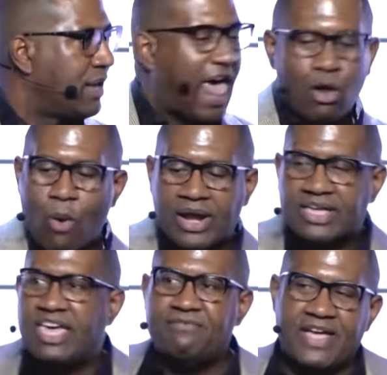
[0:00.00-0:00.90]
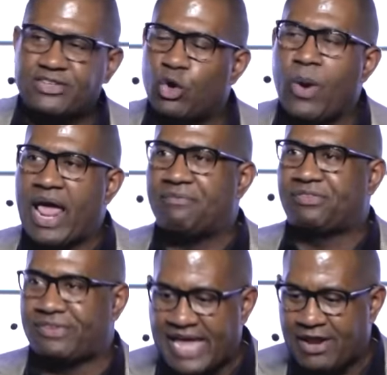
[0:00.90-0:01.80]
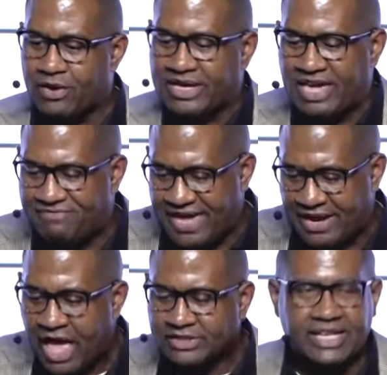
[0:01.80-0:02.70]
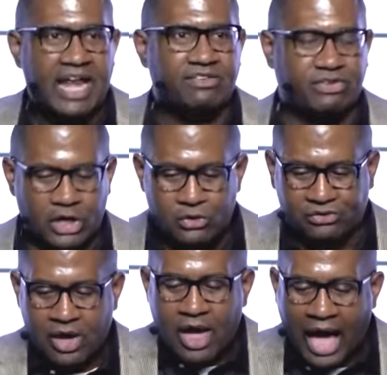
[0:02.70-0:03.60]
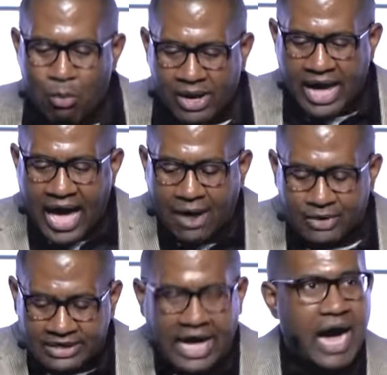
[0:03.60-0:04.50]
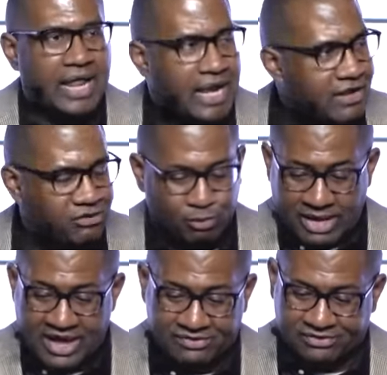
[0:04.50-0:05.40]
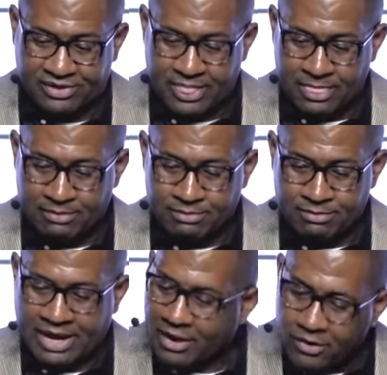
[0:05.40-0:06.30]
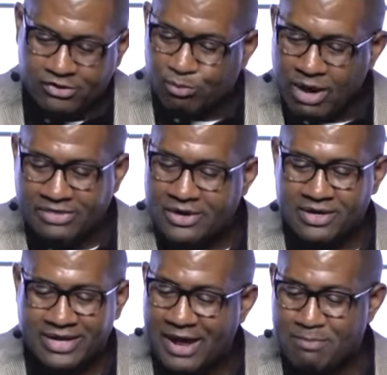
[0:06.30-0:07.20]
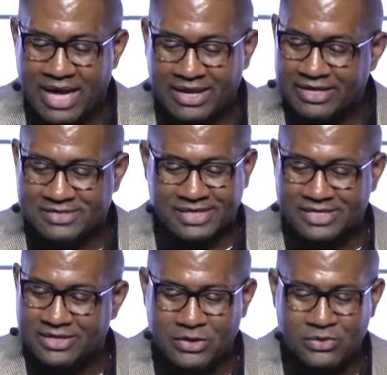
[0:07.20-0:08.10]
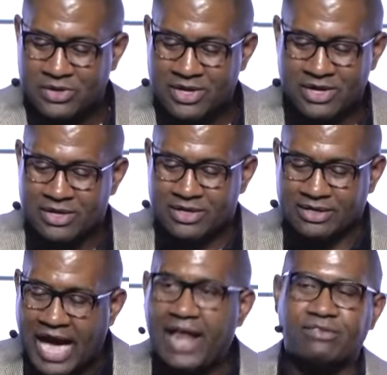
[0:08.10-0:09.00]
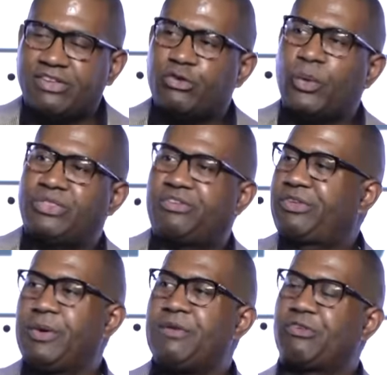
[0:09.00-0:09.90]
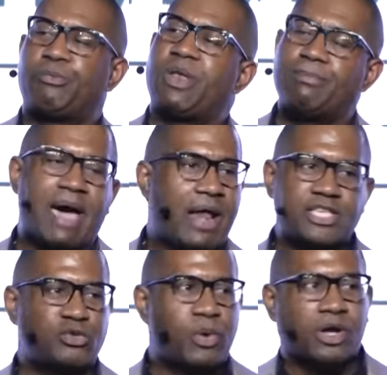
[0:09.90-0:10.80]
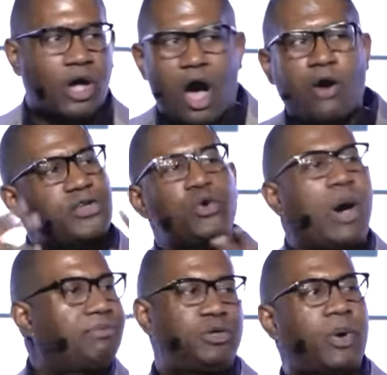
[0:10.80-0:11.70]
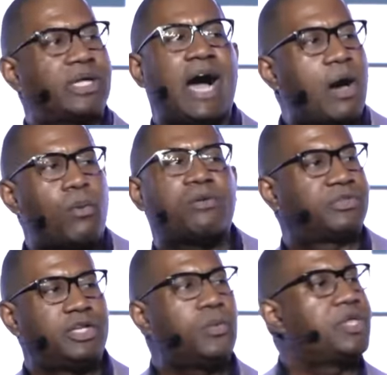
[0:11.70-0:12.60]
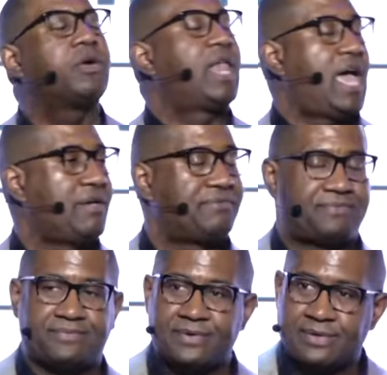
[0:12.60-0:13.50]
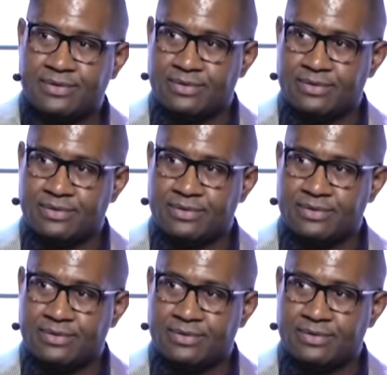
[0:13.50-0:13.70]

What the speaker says: And I don't want to give in to what I've seen or give in to that excuse. I want to honor God in this space. And I know there's a brother here today, man, listen, this is what this series has been about. I just want to call you up to what God wants to do in your life.